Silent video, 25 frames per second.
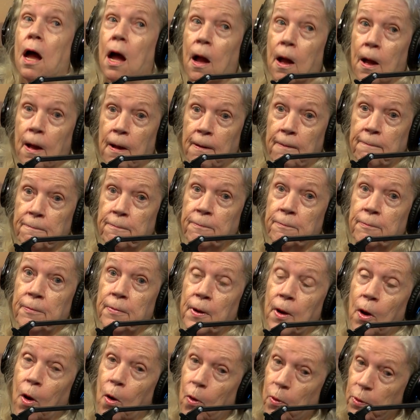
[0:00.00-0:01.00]

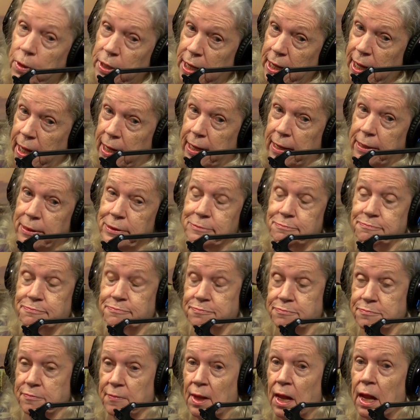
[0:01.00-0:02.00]
Um, okay.
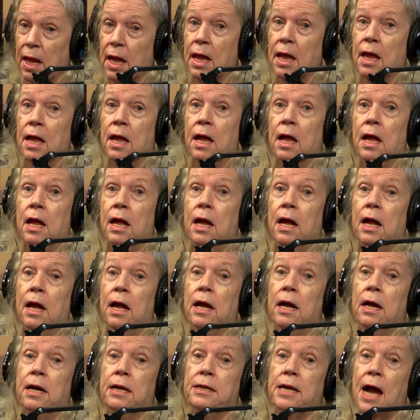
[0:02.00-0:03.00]

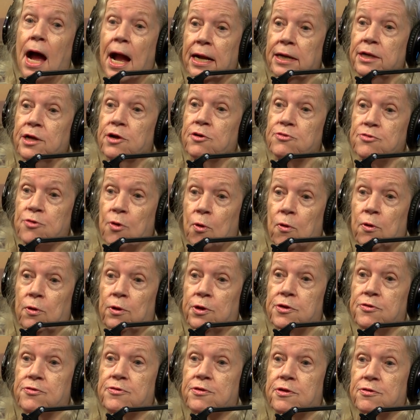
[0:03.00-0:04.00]
Nine years
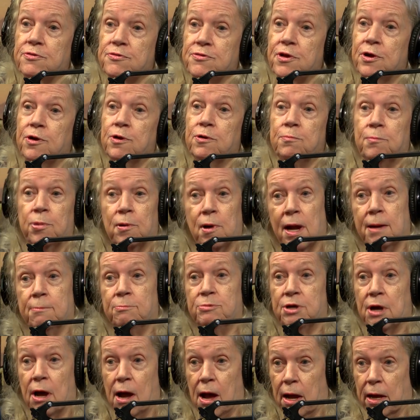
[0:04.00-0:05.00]
old is considered
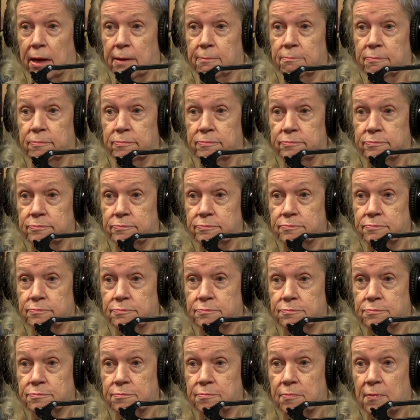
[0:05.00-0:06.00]
prime time.
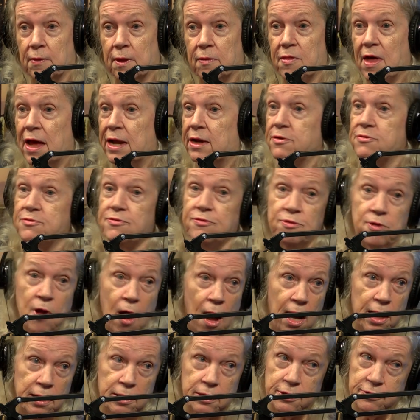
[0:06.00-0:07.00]
That is
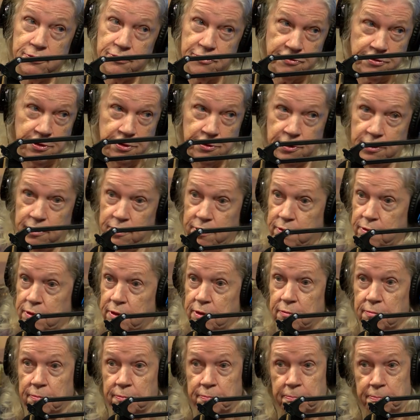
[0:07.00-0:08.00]
not
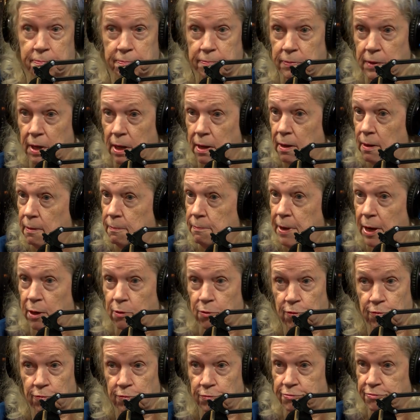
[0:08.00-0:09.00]
considered
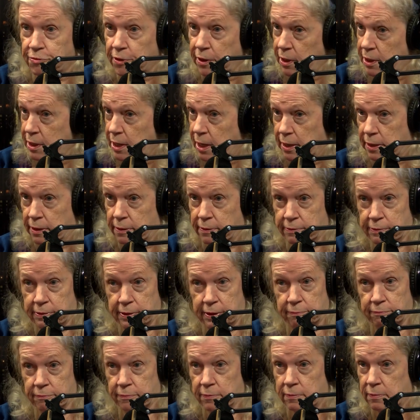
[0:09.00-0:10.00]

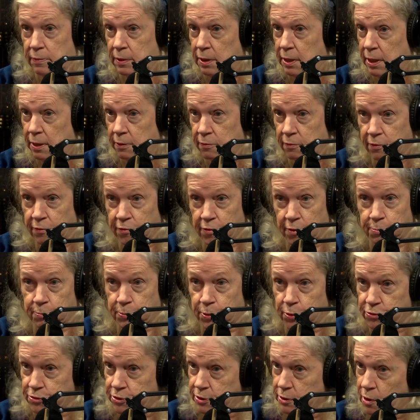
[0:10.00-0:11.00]
pedophilia in the
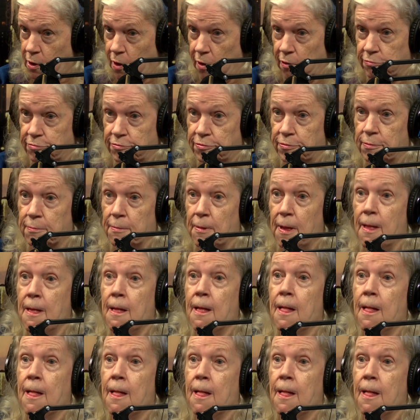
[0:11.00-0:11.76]
Persian Gulf.